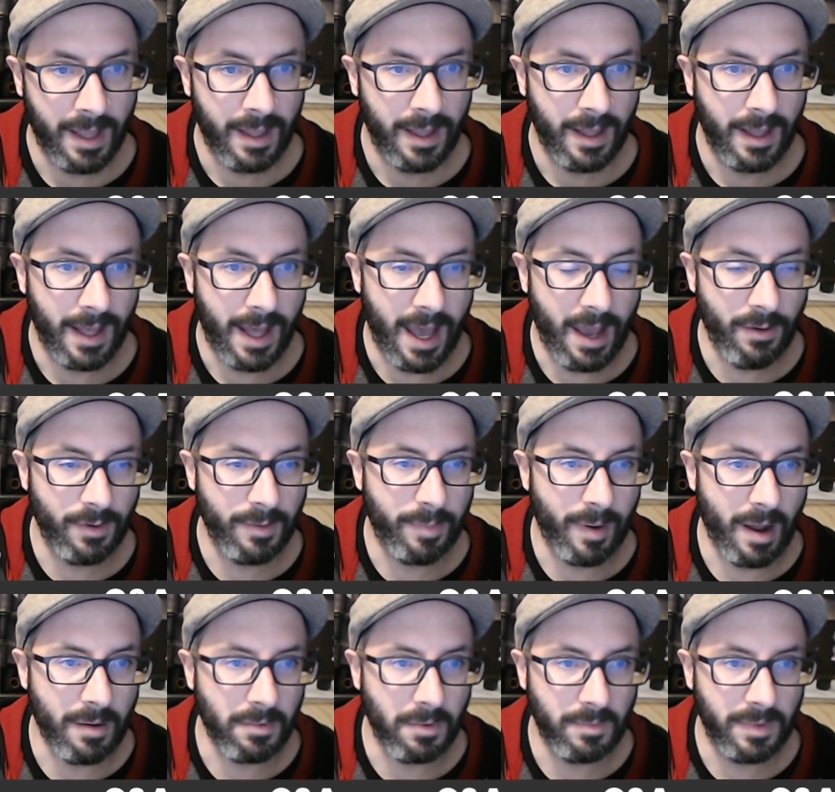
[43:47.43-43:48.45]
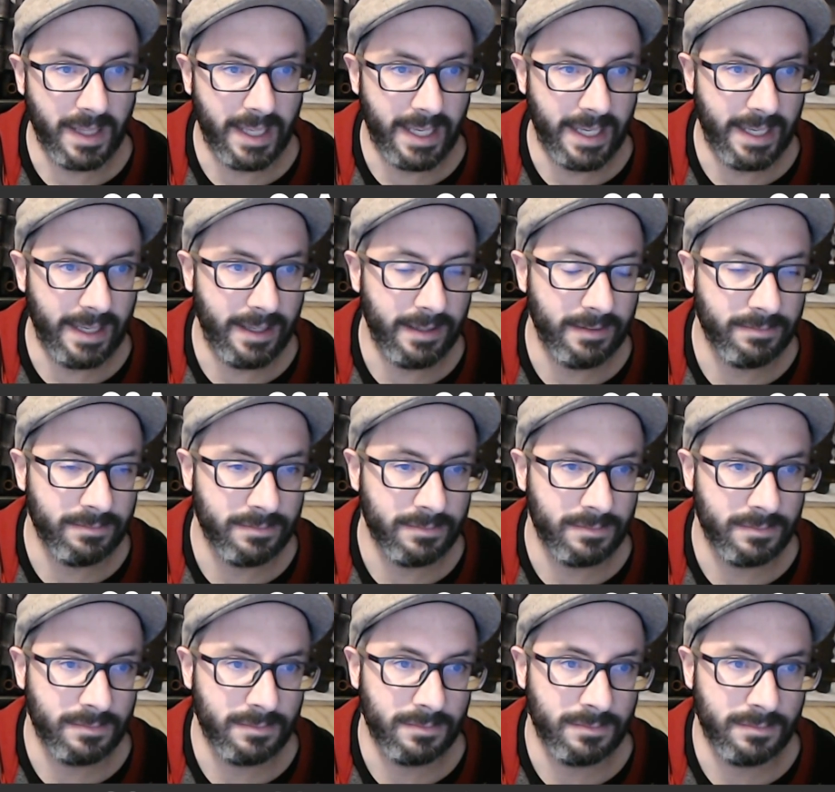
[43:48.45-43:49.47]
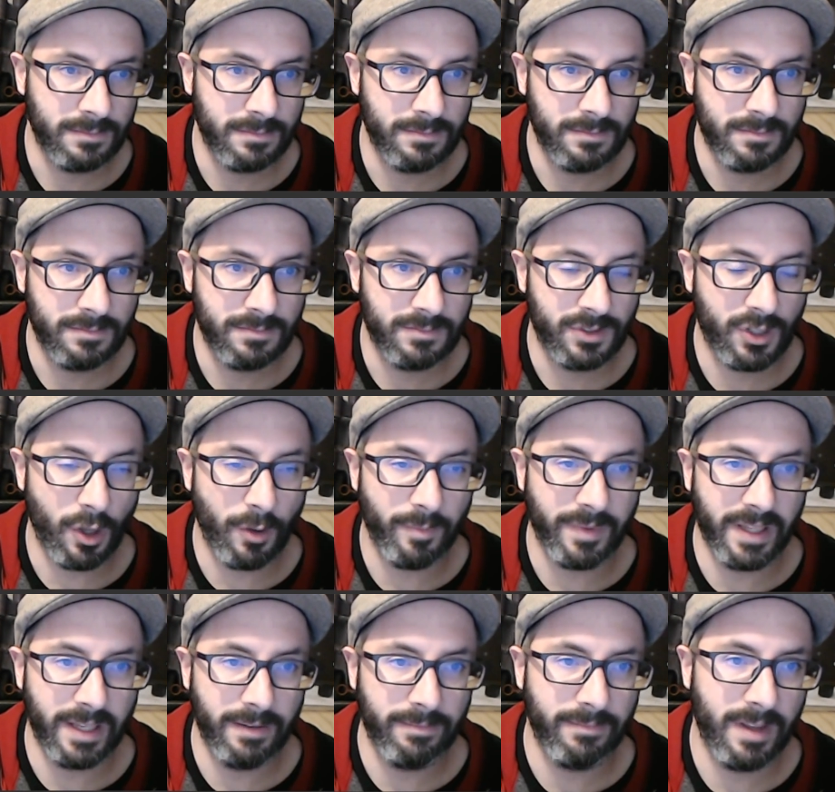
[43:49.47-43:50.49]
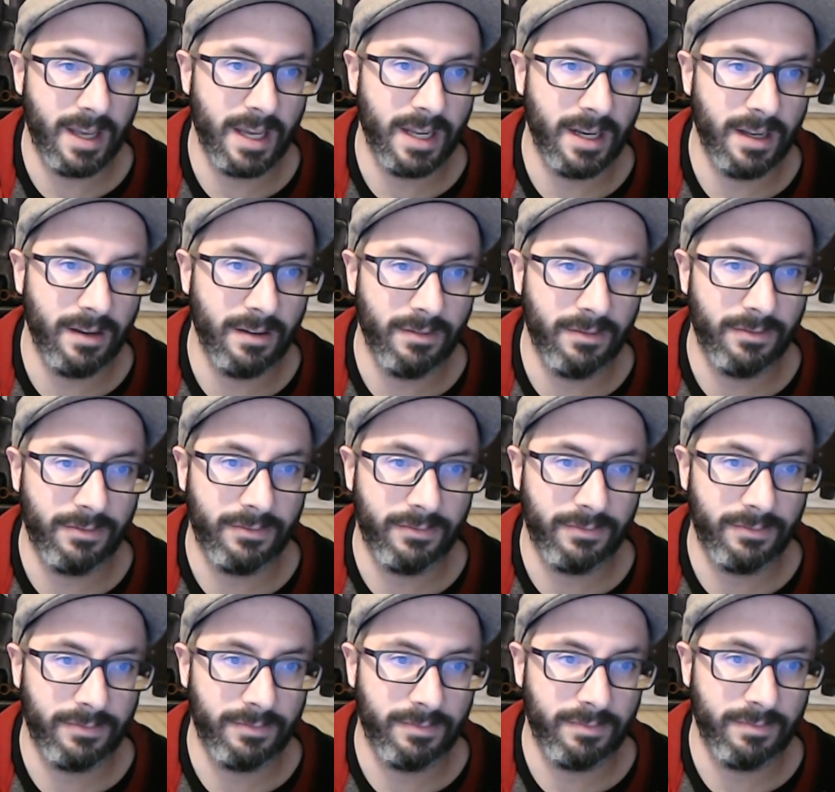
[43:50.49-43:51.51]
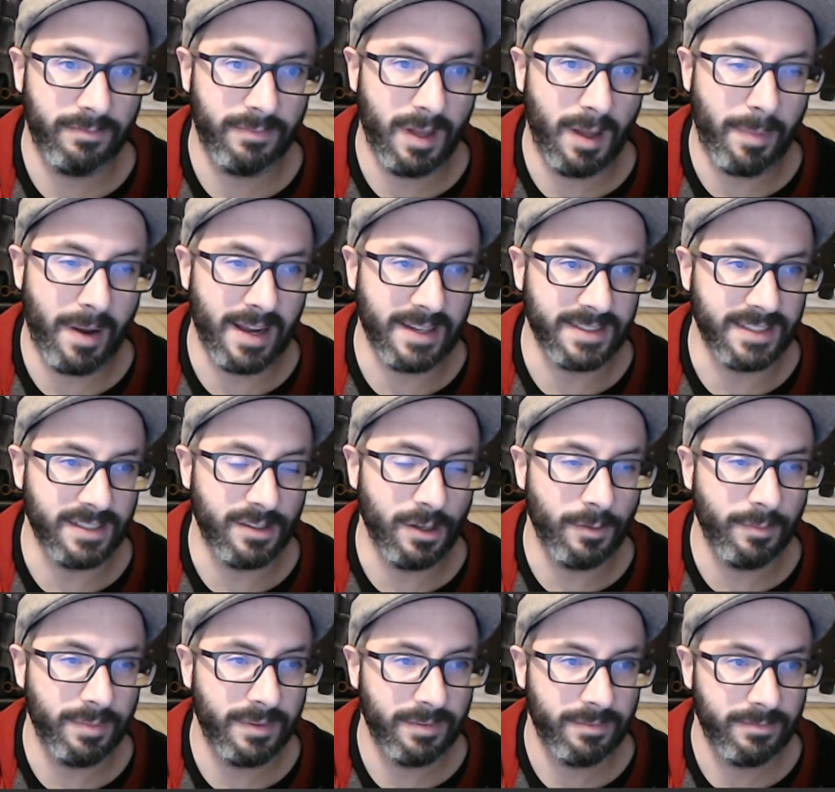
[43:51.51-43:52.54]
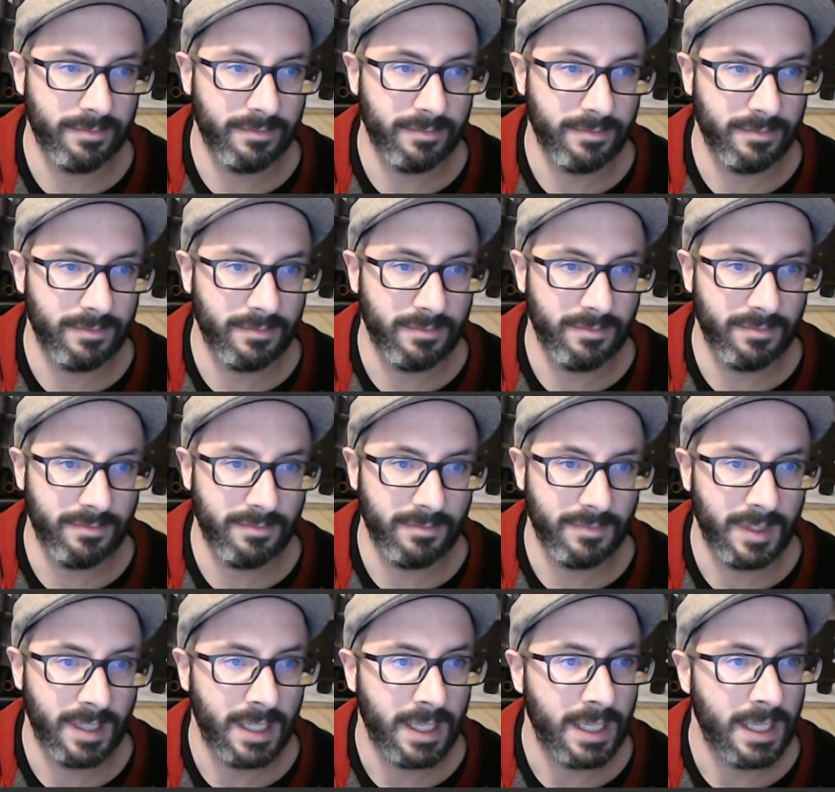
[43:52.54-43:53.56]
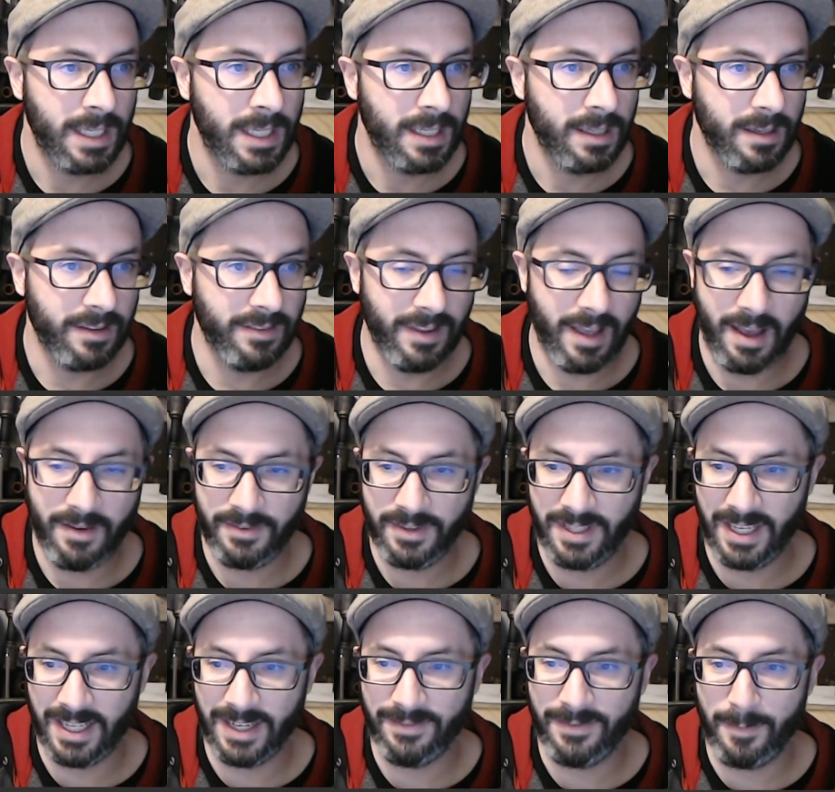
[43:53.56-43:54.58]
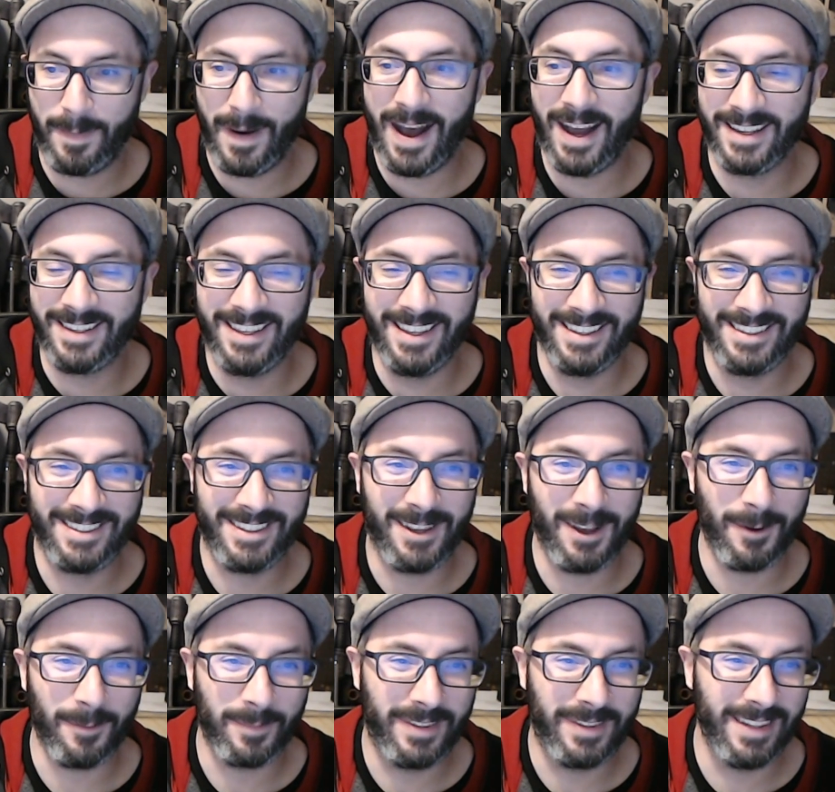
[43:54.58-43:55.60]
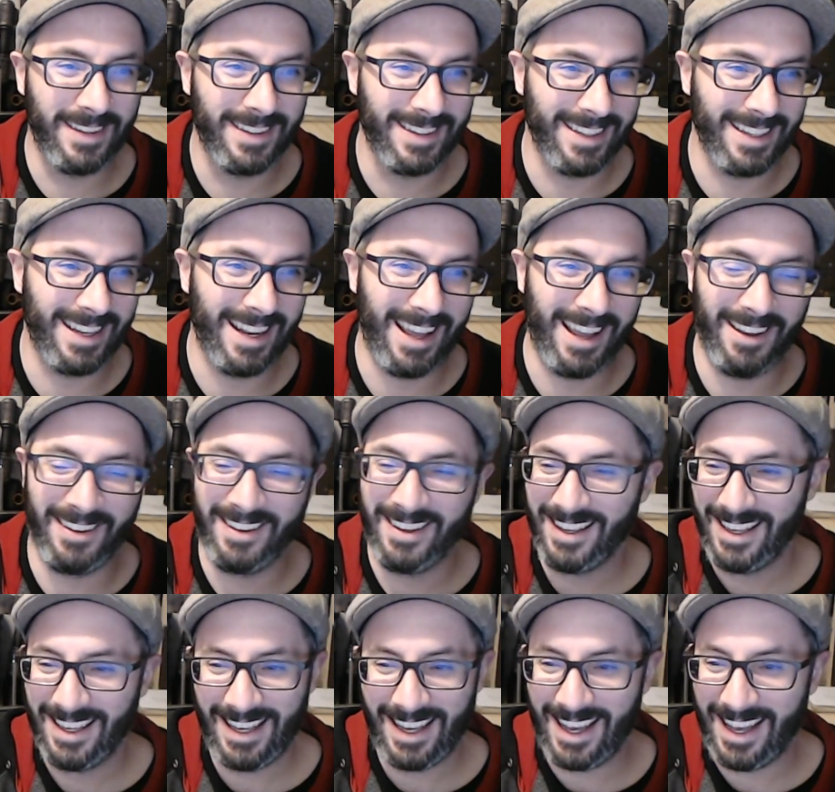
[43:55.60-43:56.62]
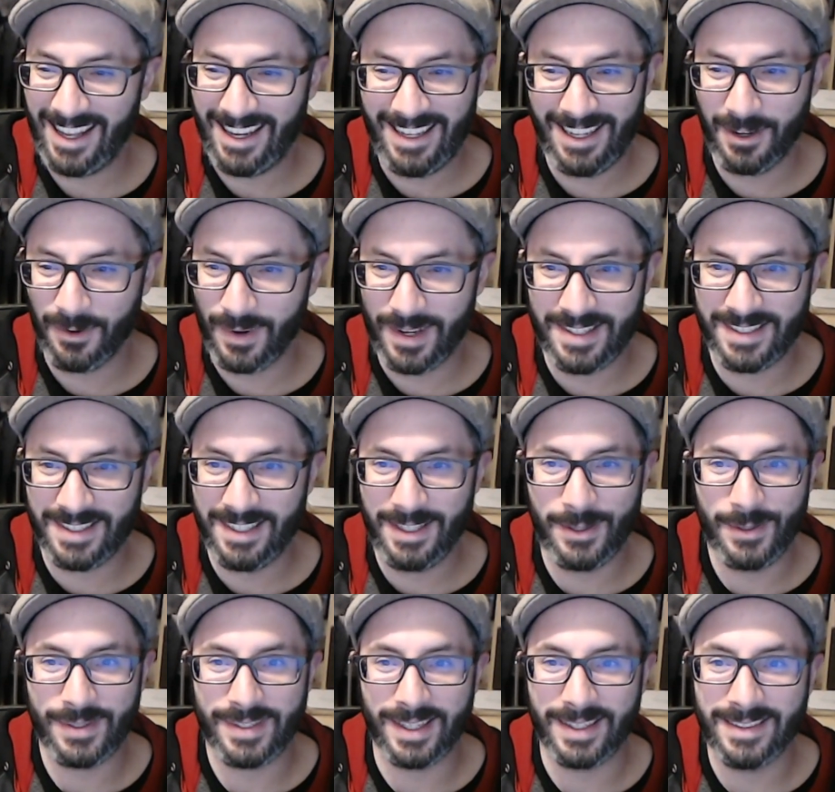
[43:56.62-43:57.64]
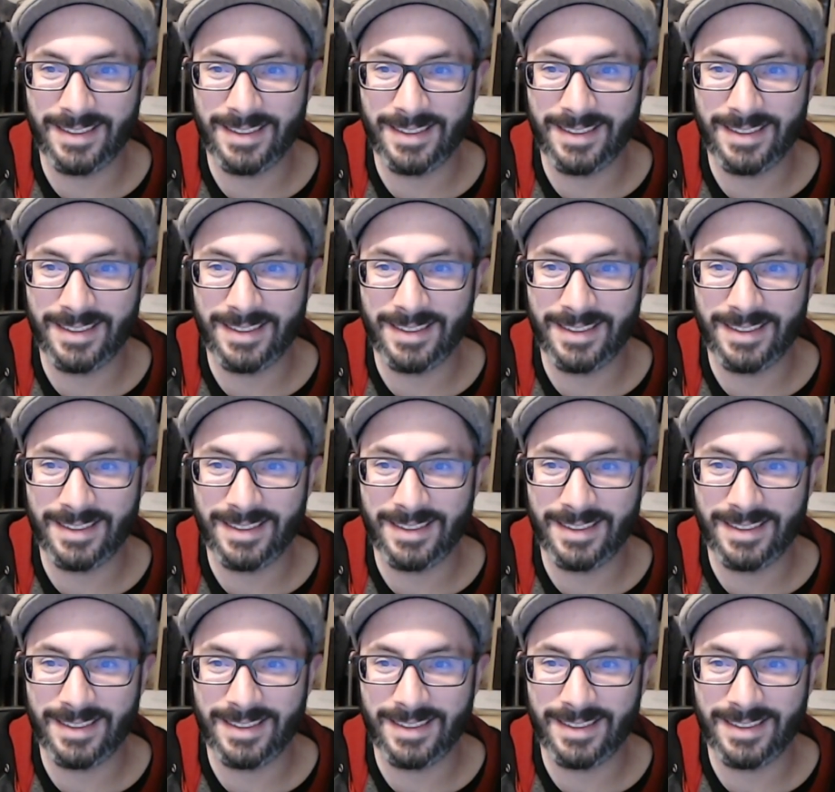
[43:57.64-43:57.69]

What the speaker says: I would probably sculpt it out of epoxy sculpt, because I have a ton of epoxy sculpt. I need a reason to use it.